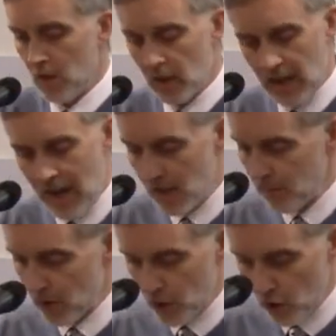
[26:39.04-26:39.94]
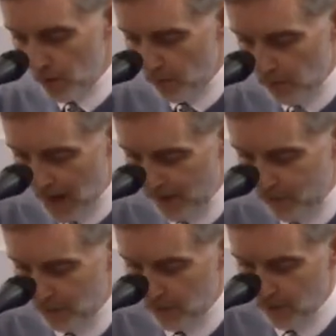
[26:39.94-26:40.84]
to the kingdom and the joy
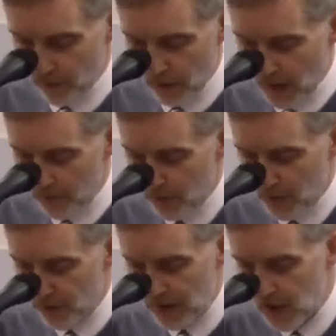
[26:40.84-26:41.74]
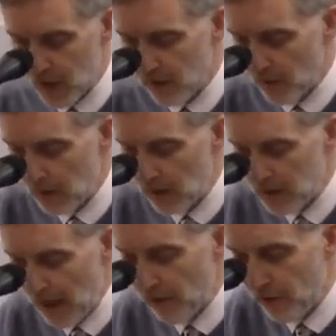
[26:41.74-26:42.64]
prepared for them from the foundation of the
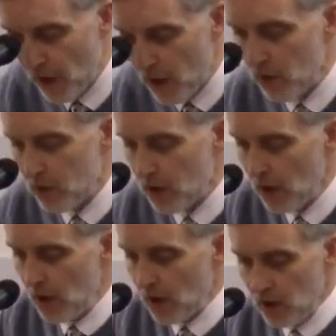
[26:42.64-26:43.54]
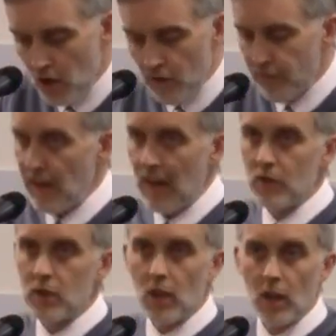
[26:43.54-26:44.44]
world. And those not
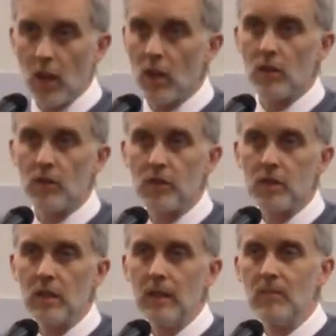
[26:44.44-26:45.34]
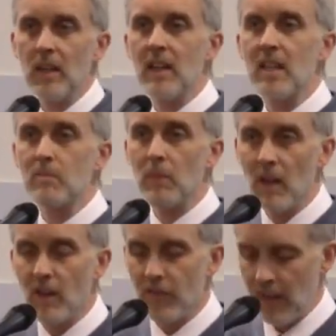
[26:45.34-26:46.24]
found clothed in his
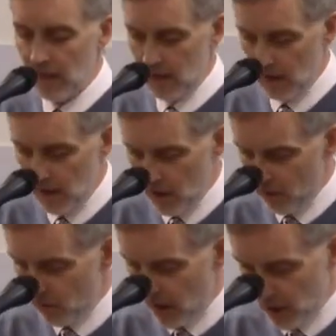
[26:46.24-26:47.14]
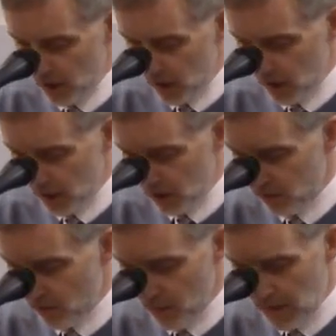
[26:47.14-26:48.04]
perfect righteousness
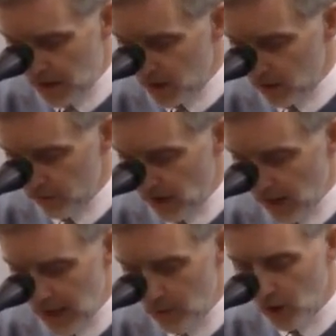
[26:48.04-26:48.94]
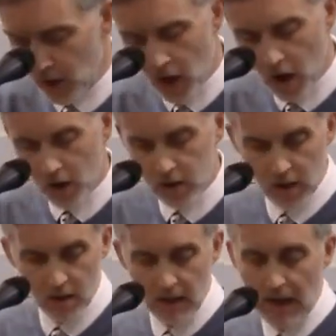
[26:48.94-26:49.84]
through repentance and faith, he will
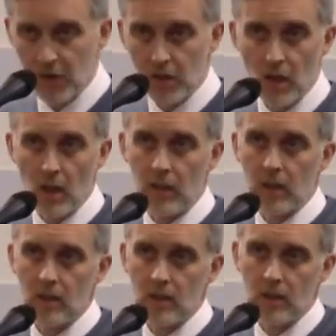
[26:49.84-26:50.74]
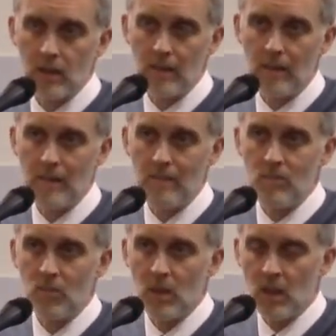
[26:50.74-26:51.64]
cast into the outer darkness,
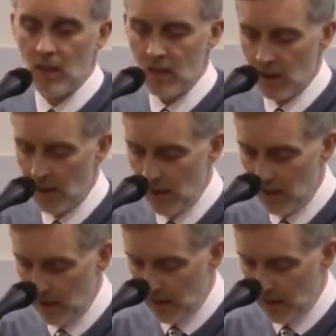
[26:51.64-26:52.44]
into the